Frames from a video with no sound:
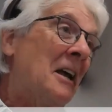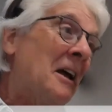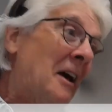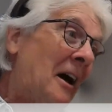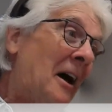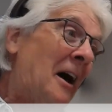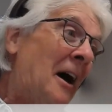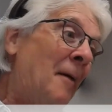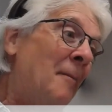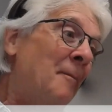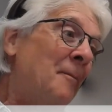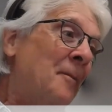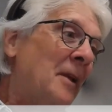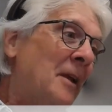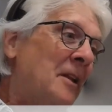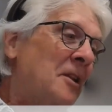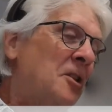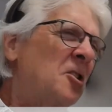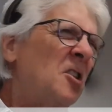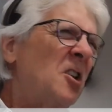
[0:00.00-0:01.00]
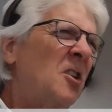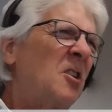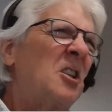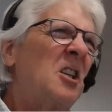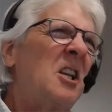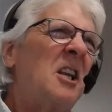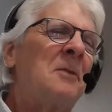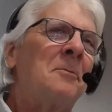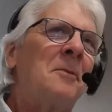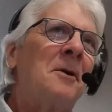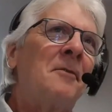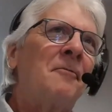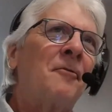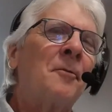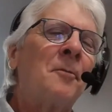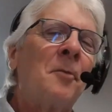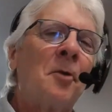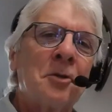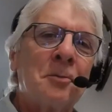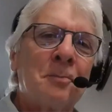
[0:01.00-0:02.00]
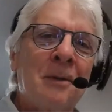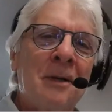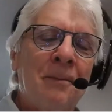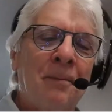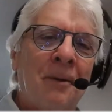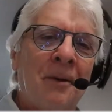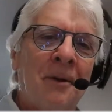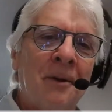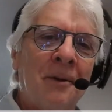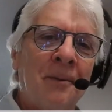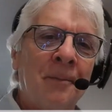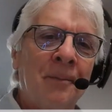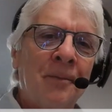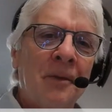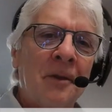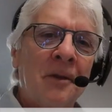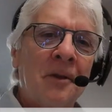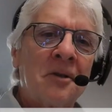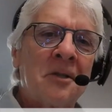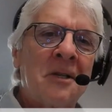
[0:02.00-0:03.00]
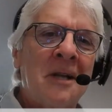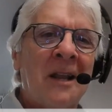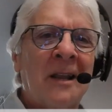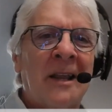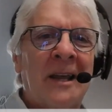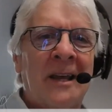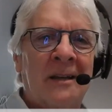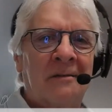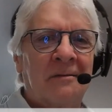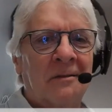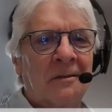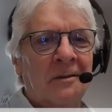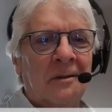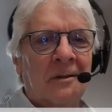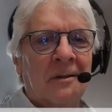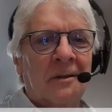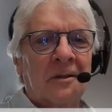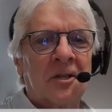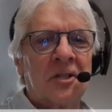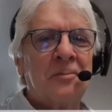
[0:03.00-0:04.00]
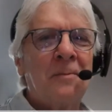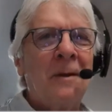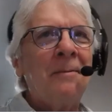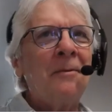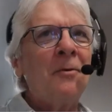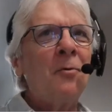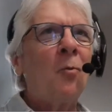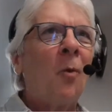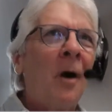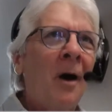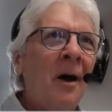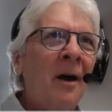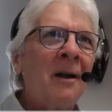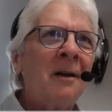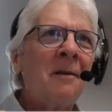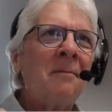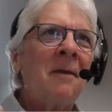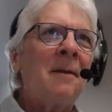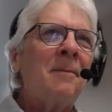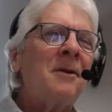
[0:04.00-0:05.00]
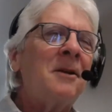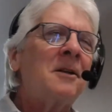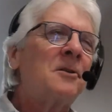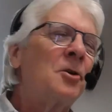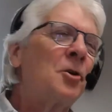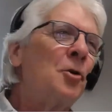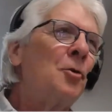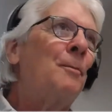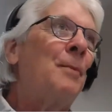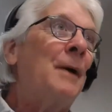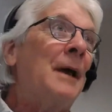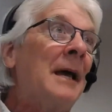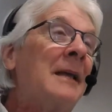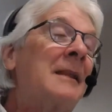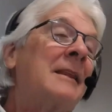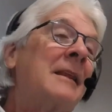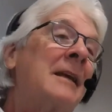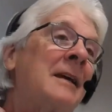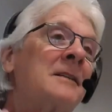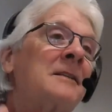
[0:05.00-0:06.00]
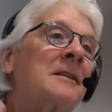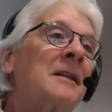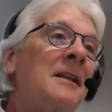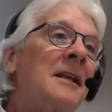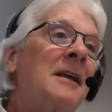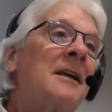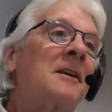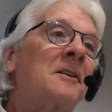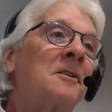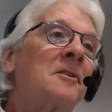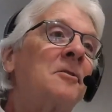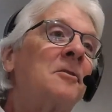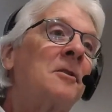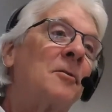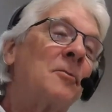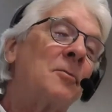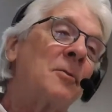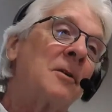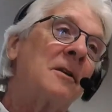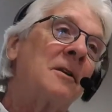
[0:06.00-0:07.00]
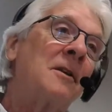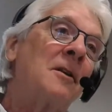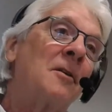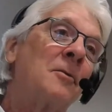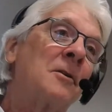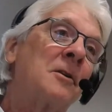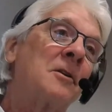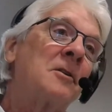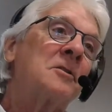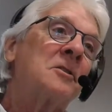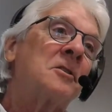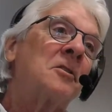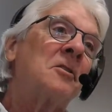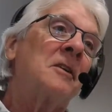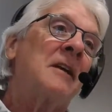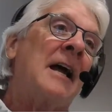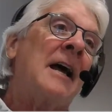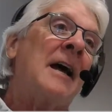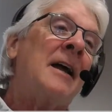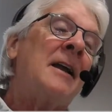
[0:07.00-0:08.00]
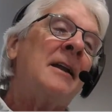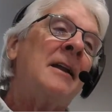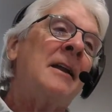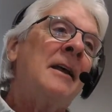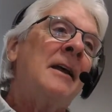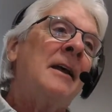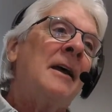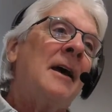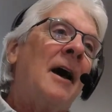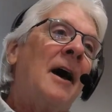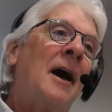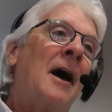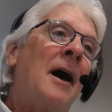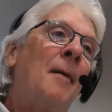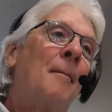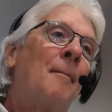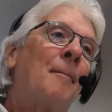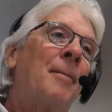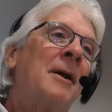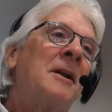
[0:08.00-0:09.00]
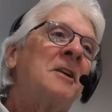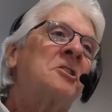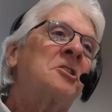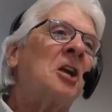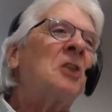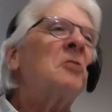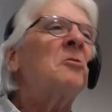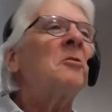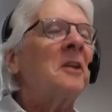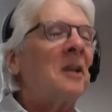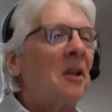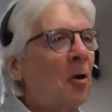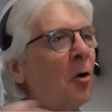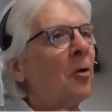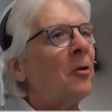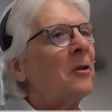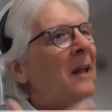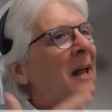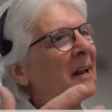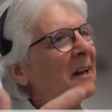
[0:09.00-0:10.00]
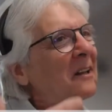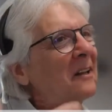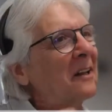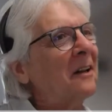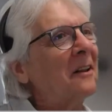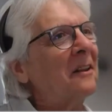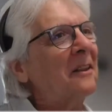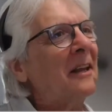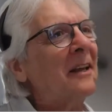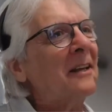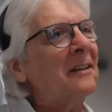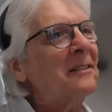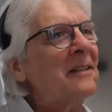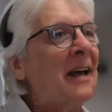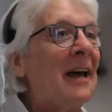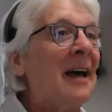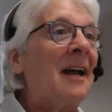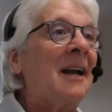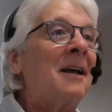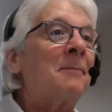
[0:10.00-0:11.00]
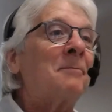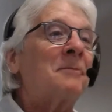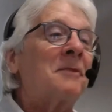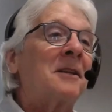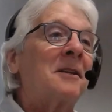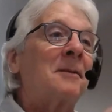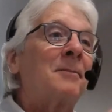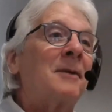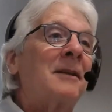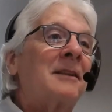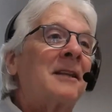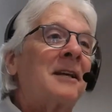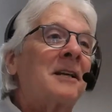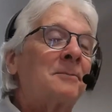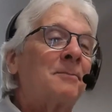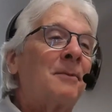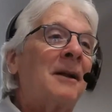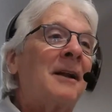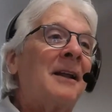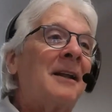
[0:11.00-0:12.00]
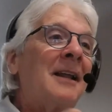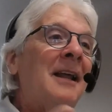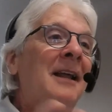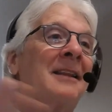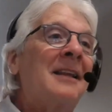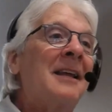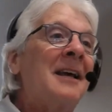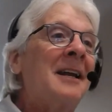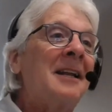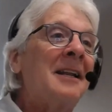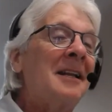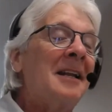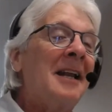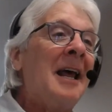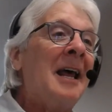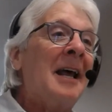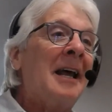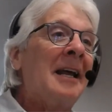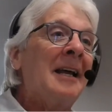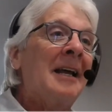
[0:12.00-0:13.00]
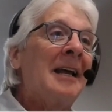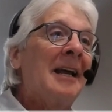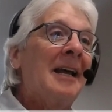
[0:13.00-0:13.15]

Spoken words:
um, there, for most people, there's not like there's maybe one, maybe two big things that they could do to reduce their debt, but it's generally a whole lot of little things that add up to the big things. But at the end of the day,